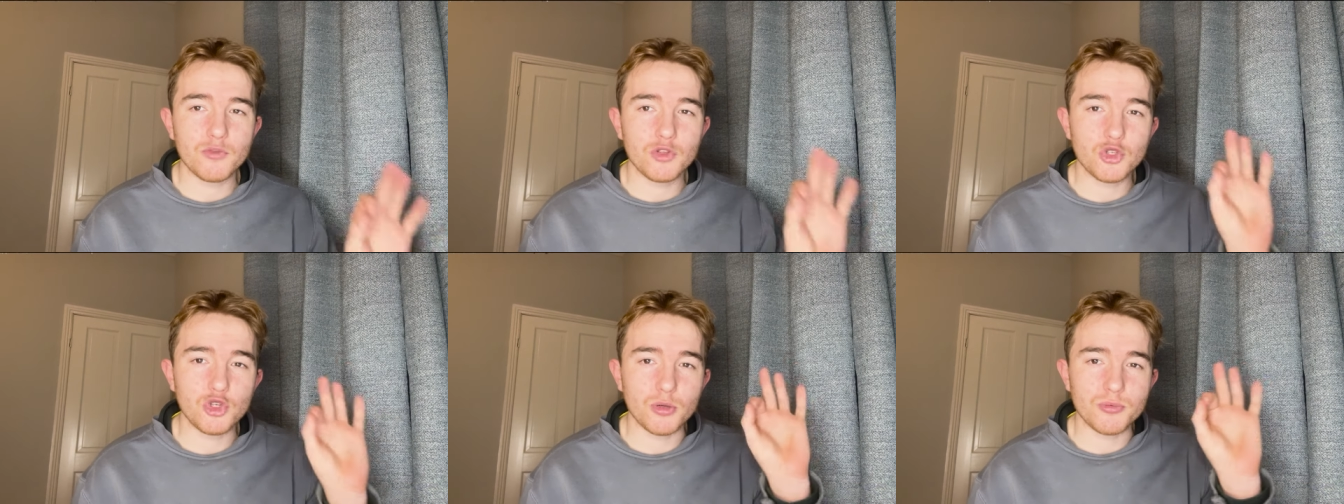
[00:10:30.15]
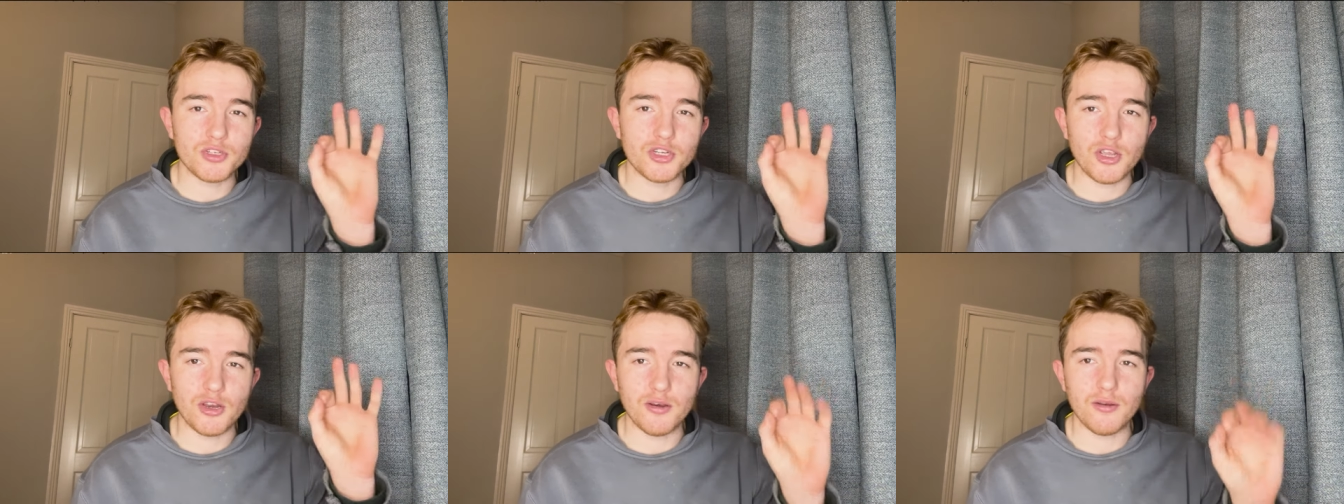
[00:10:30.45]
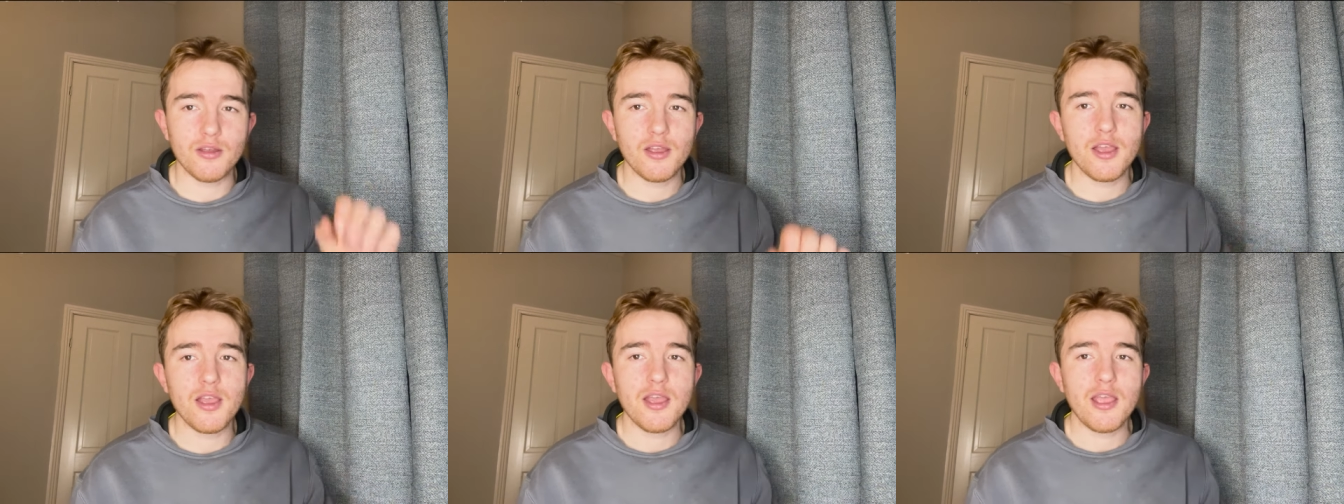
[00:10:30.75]
Job's good.
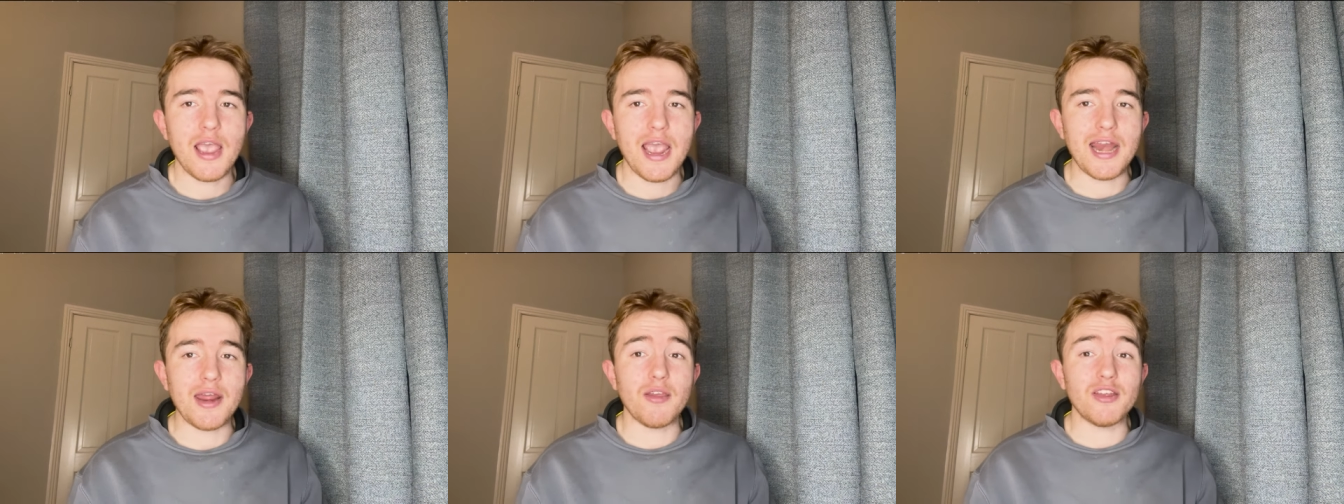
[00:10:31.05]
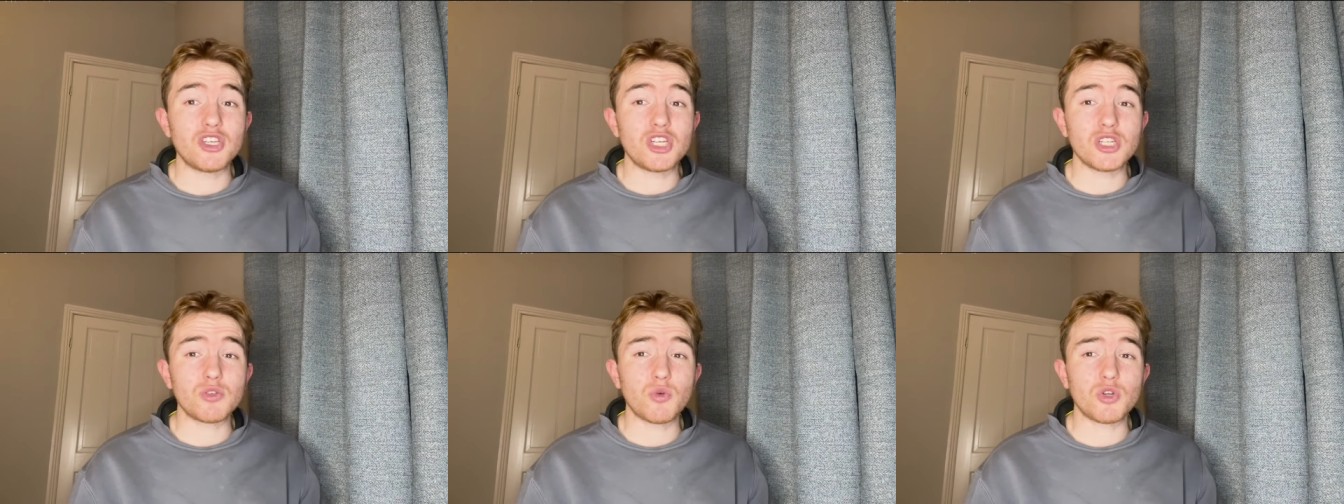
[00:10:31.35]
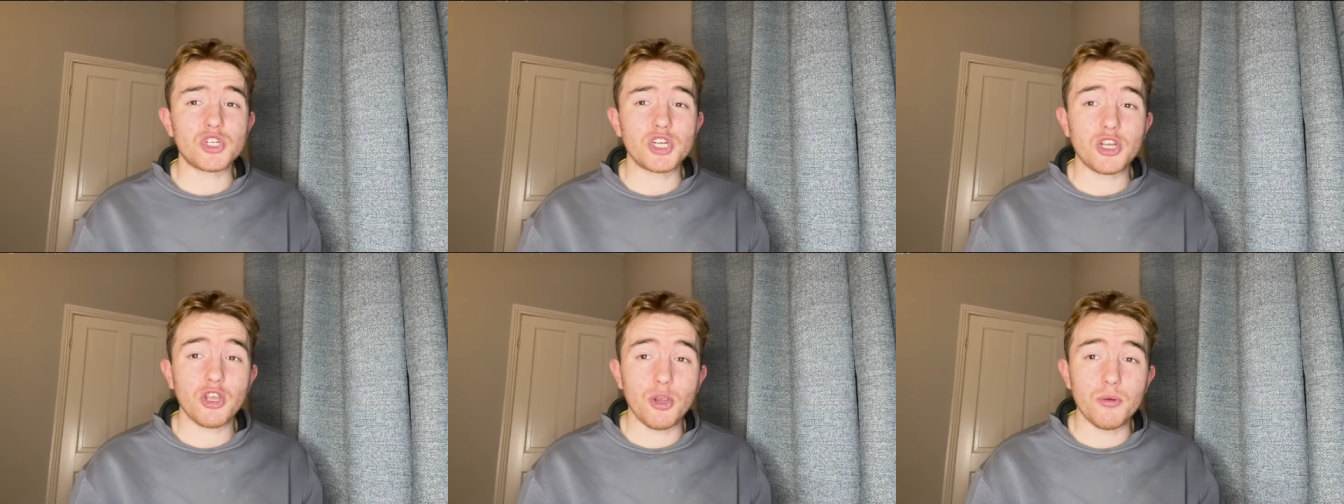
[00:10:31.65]
Anyway, cheers for
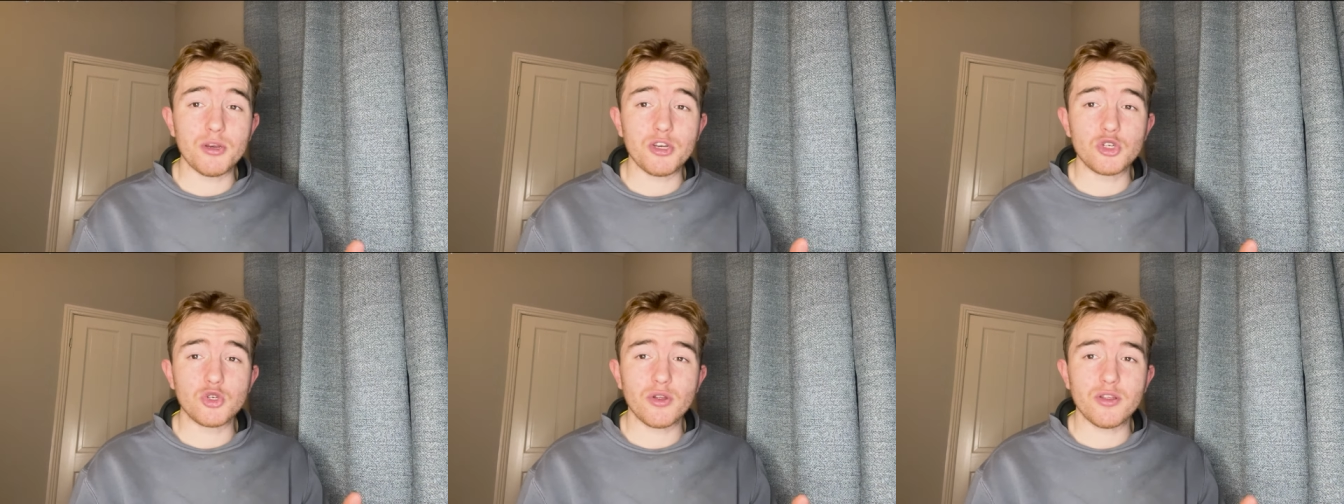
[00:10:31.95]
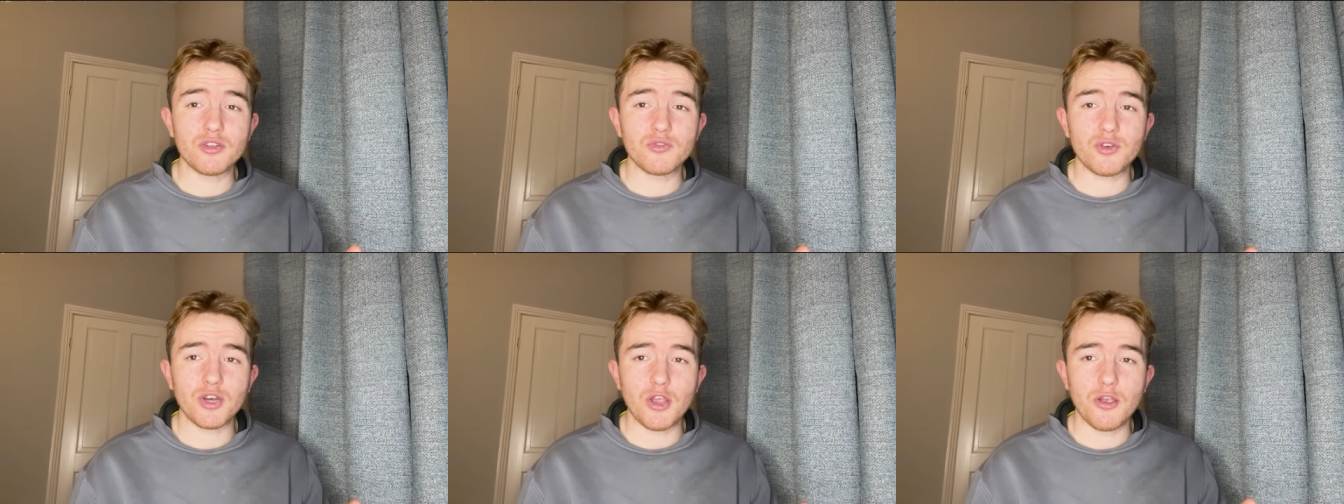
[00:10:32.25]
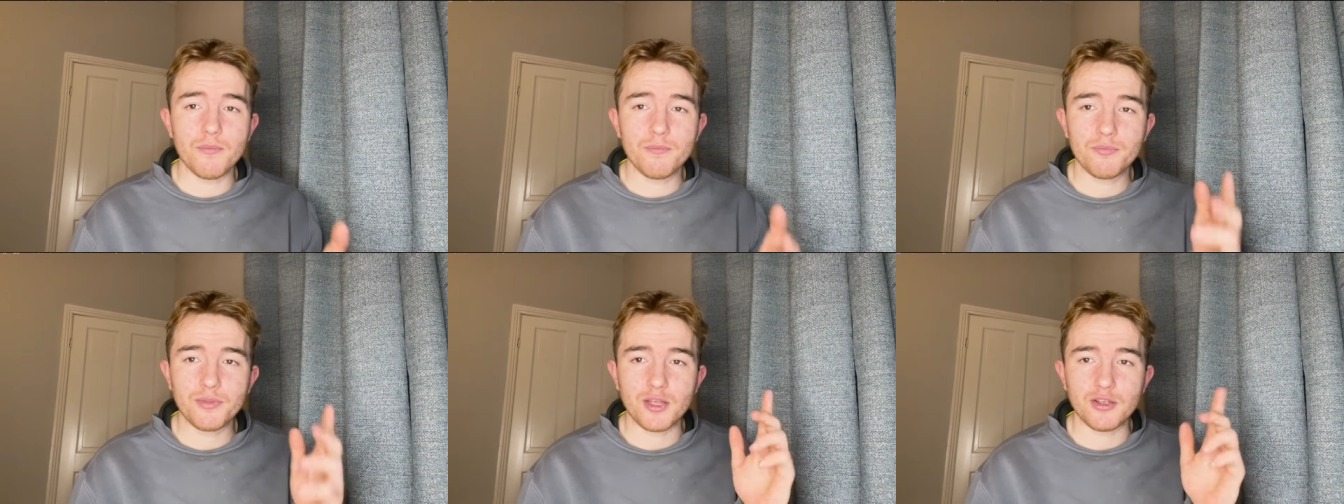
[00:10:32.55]
watching. Hope you enjoy this video
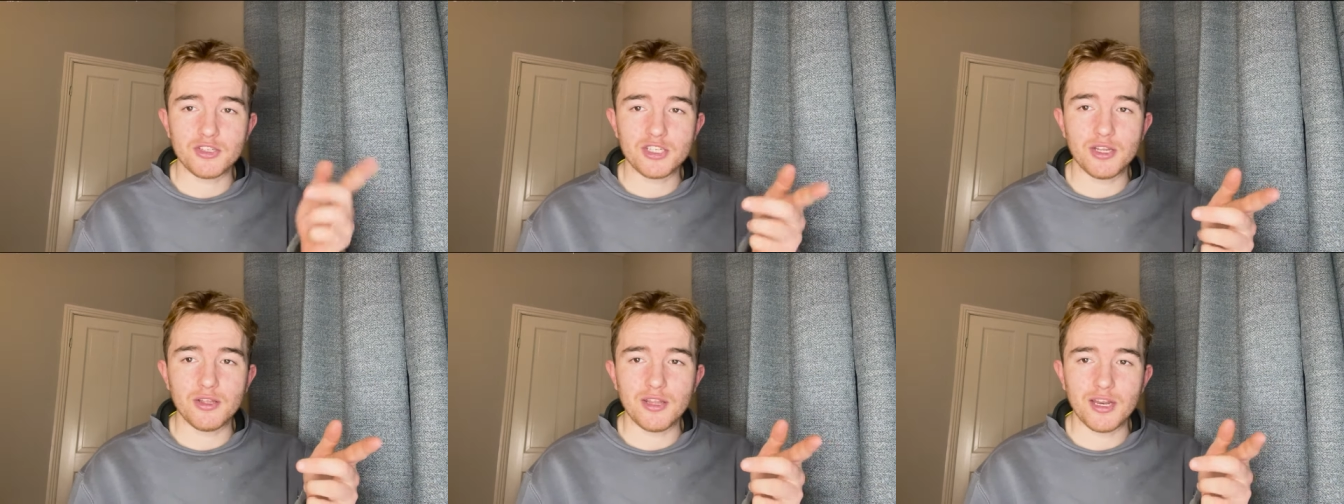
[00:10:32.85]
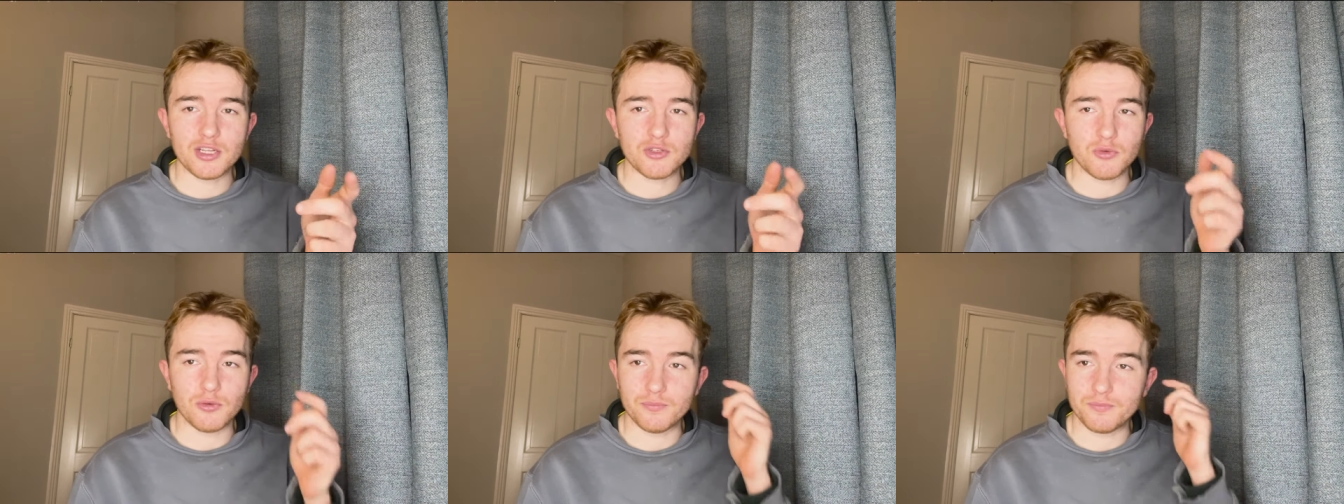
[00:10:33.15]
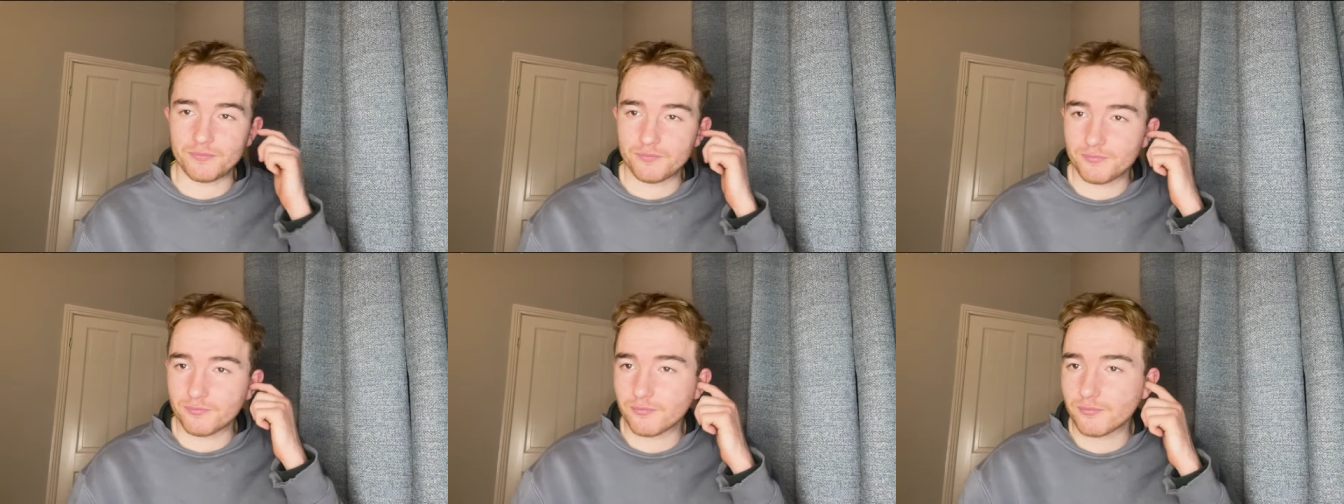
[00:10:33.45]
and I'll see you in the next one.